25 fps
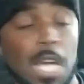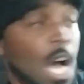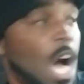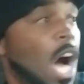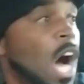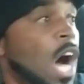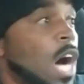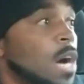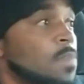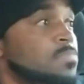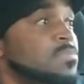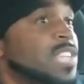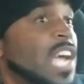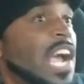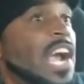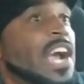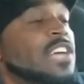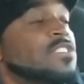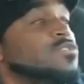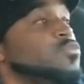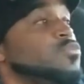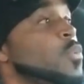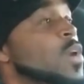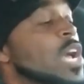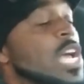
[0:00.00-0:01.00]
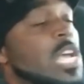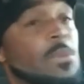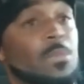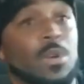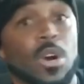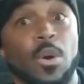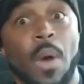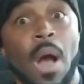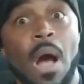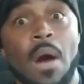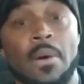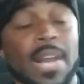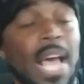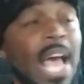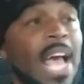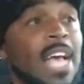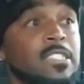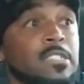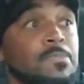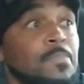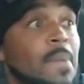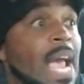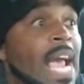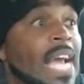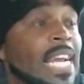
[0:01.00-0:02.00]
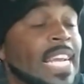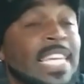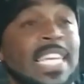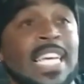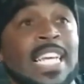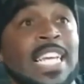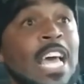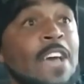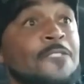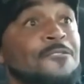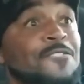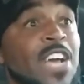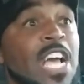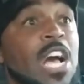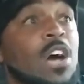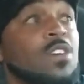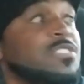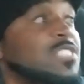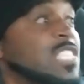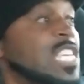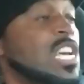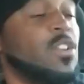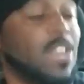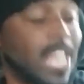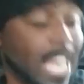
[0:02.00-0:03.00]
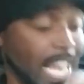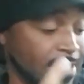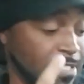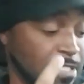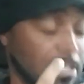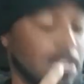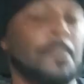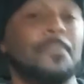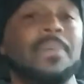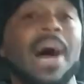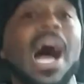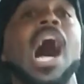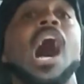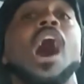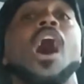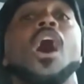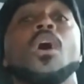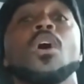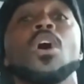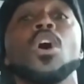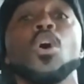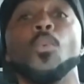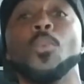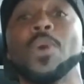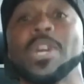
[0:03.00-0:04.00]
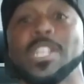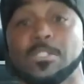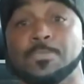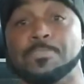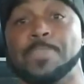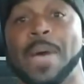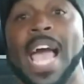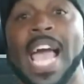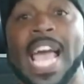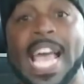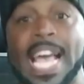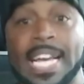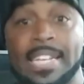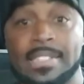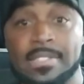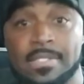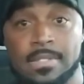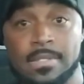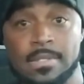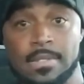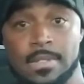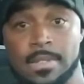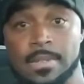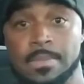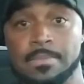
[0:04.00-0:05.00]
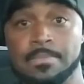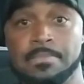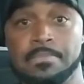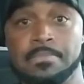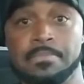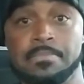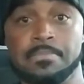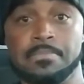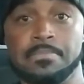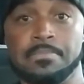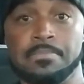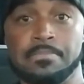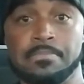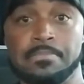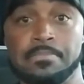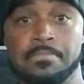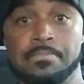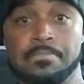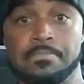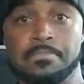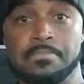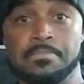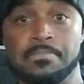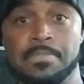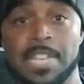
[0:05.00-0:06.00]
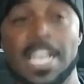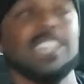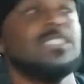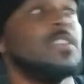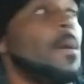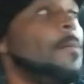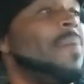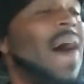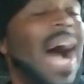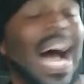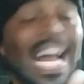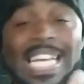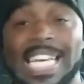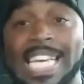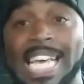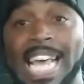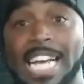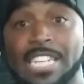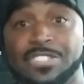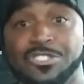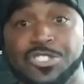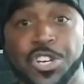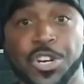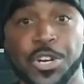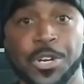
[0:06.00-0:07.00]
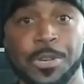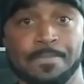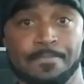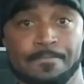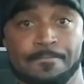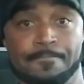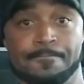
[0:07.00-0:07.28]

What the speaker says: Terrence Williams, a grown-ass man in the NFL, still catching the ball with his pads. He's a body catcher.